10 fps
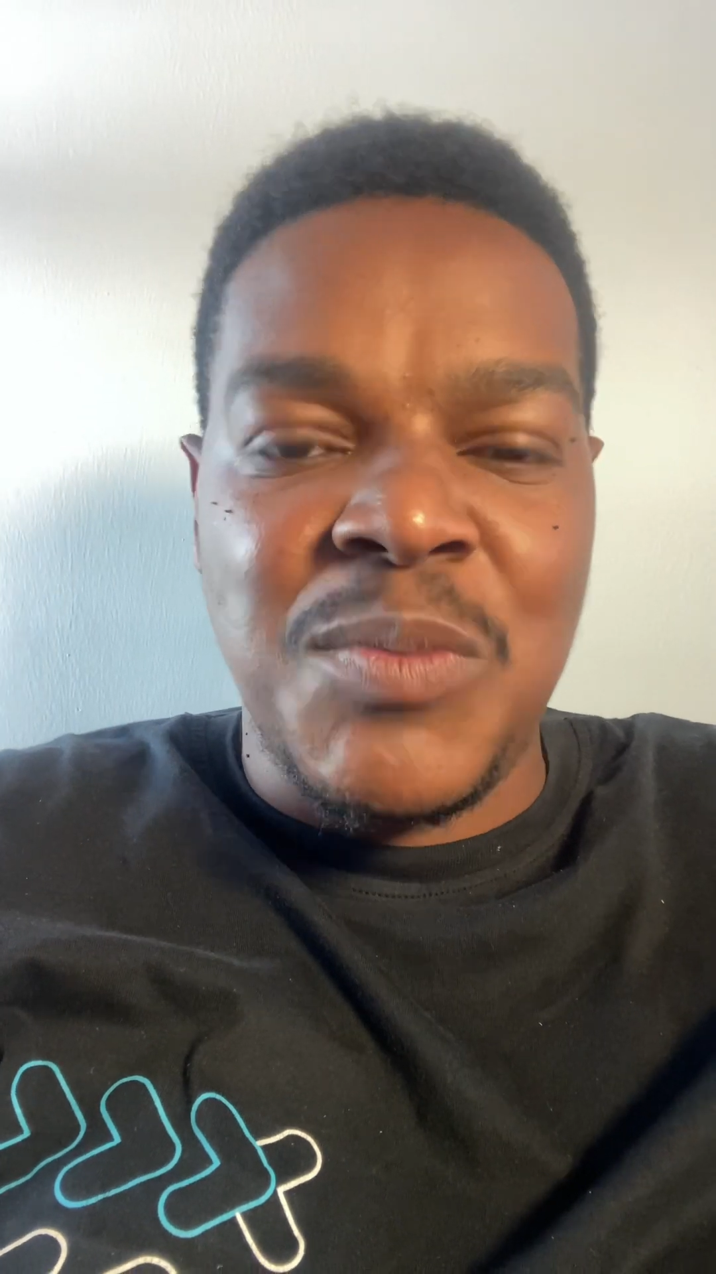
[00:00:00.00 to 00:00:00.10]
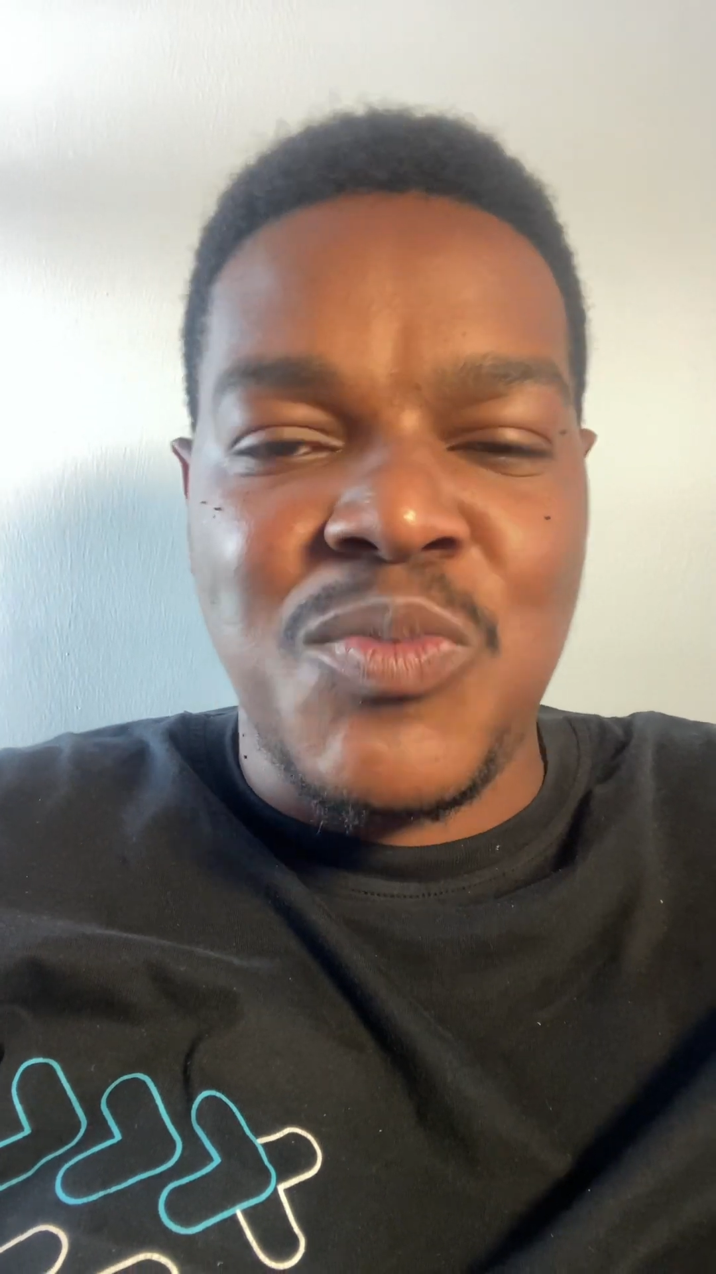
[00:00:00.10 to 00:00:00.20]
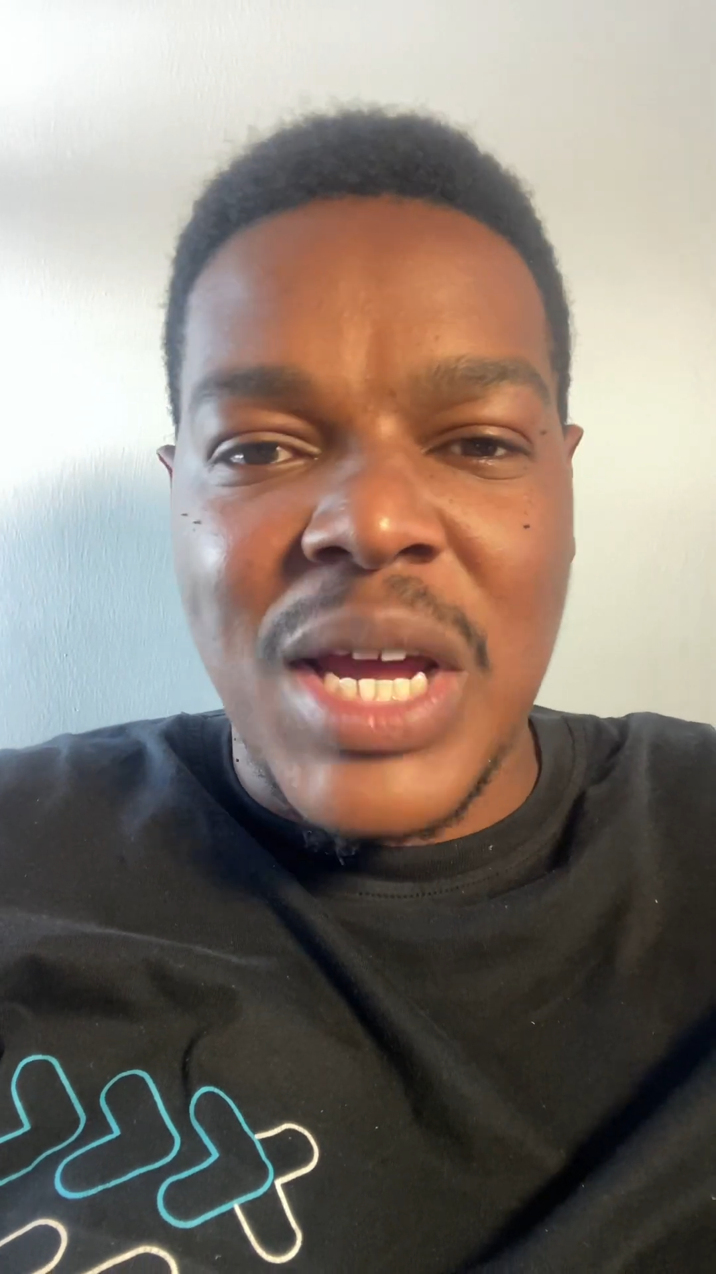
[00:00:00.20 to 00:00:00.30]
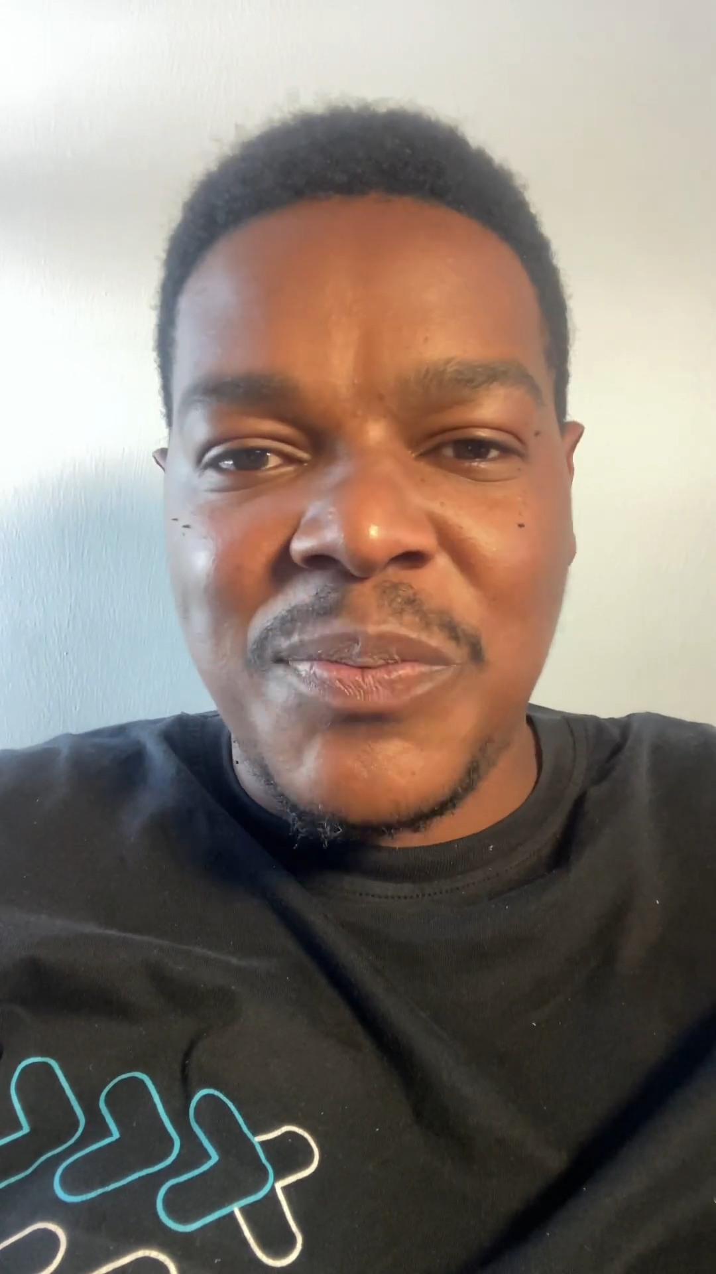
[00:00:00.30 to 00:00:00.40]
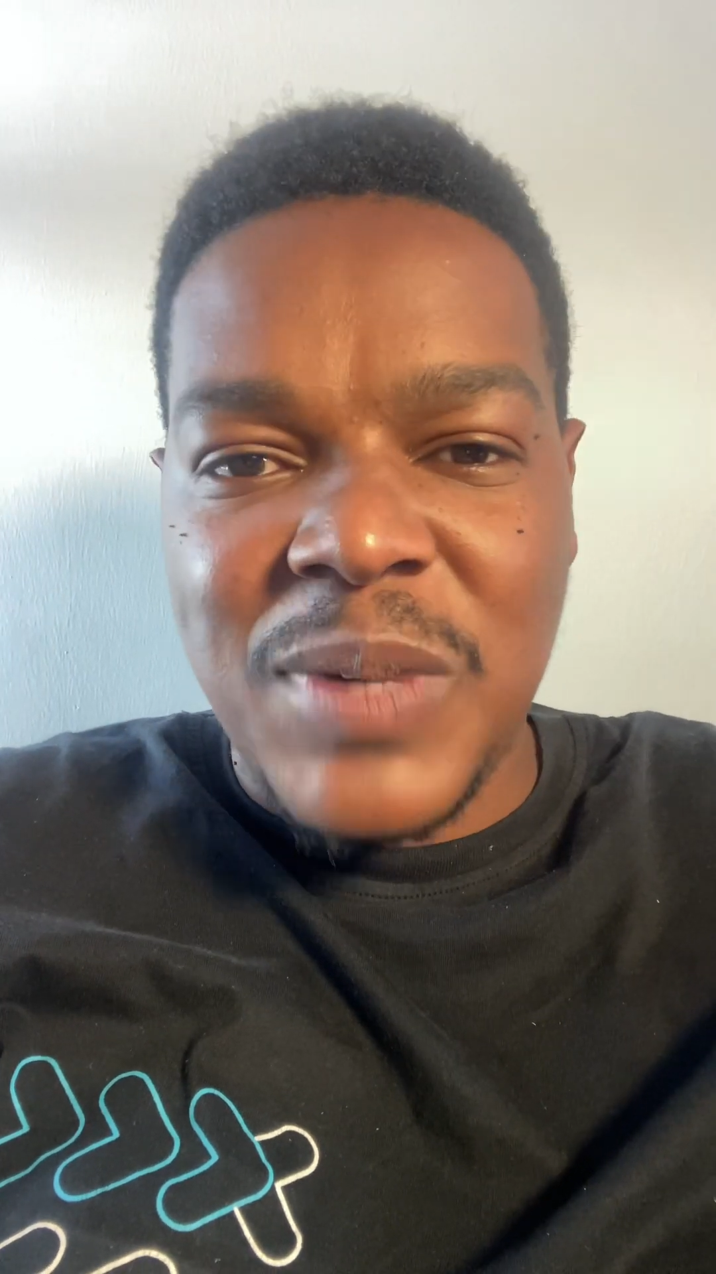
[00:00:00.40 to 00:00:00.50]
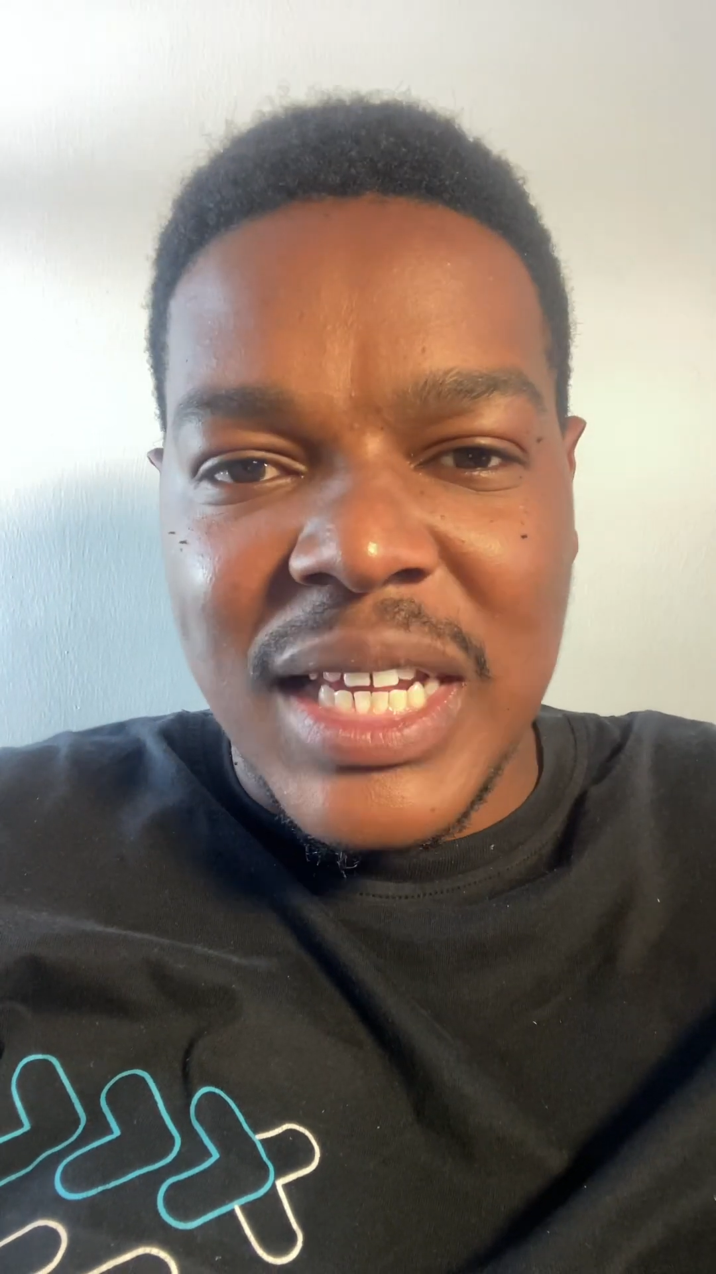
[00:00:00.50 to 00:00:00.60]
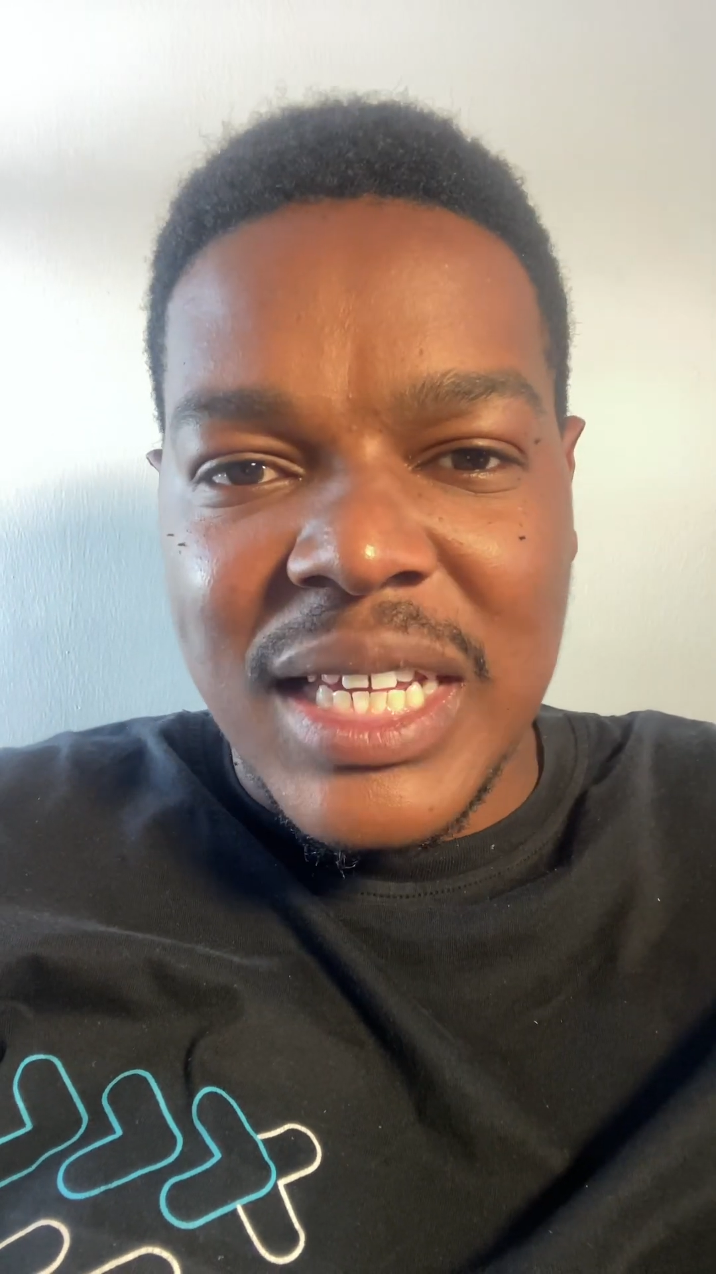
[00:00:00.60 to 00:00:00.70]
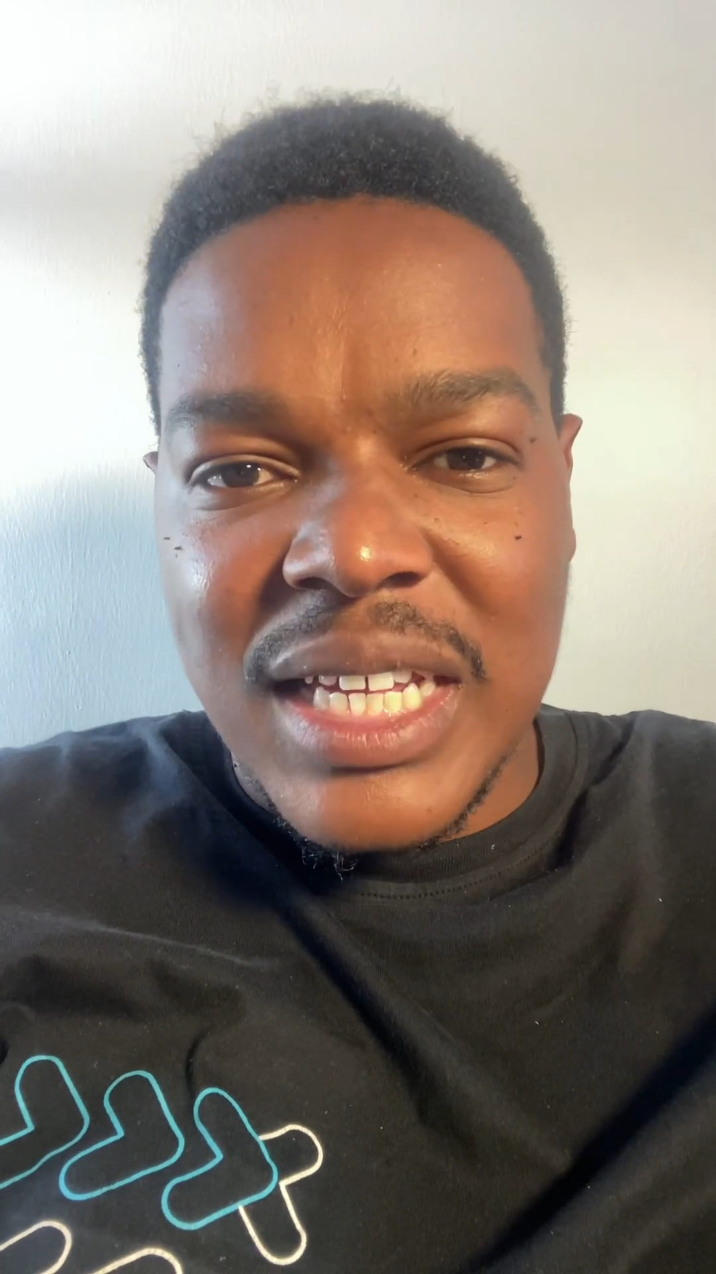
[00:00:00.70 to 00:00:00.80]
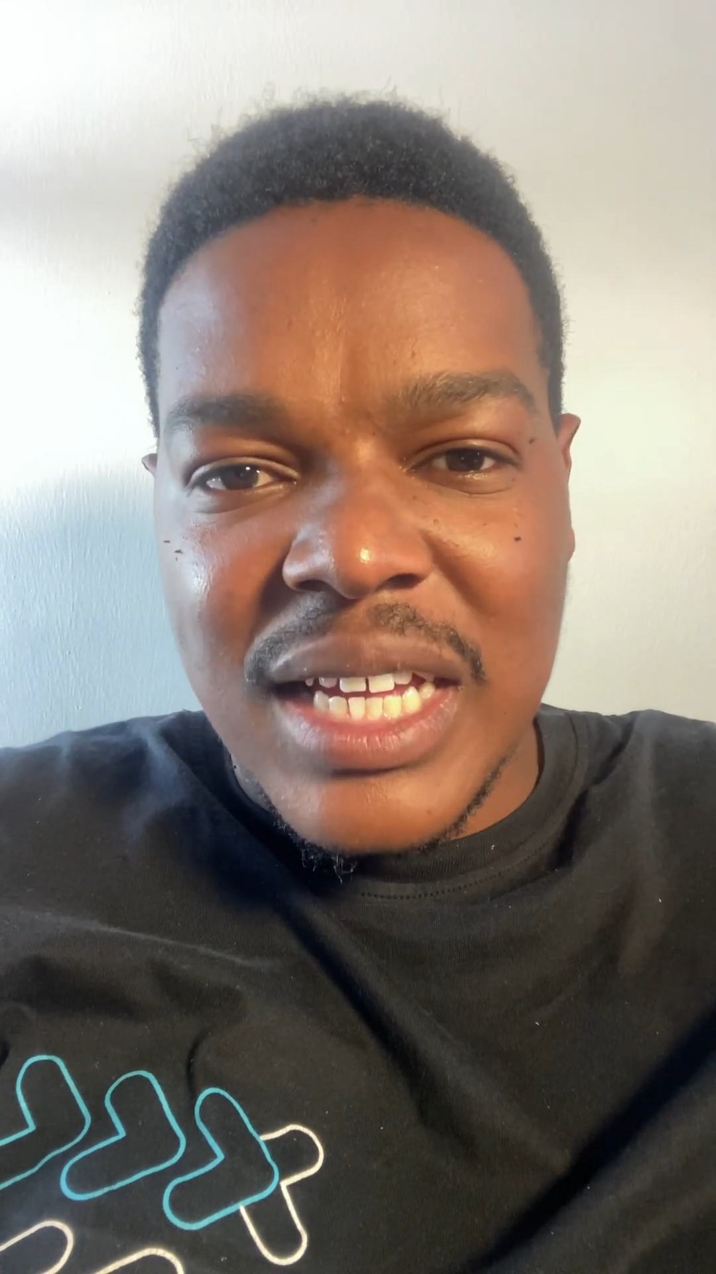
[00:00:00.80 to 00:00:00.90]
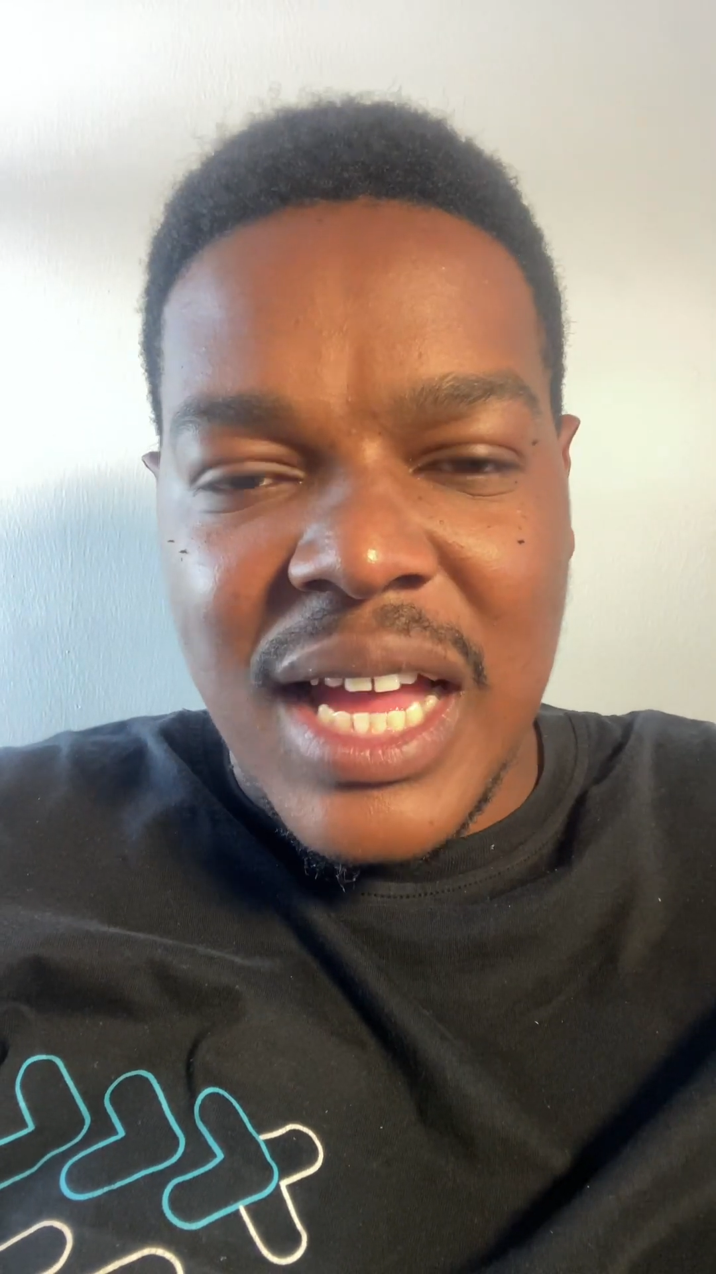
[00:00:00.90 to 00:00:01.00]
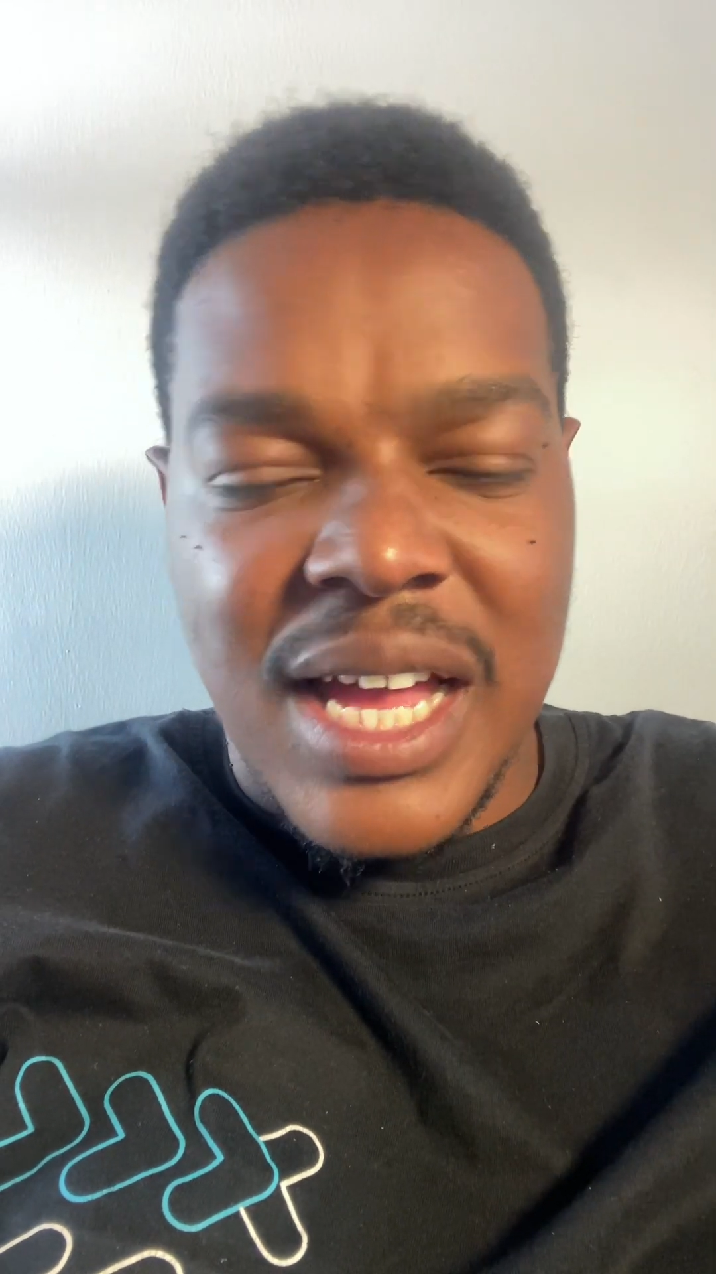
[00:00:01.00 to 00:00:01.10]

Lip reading: abruptly.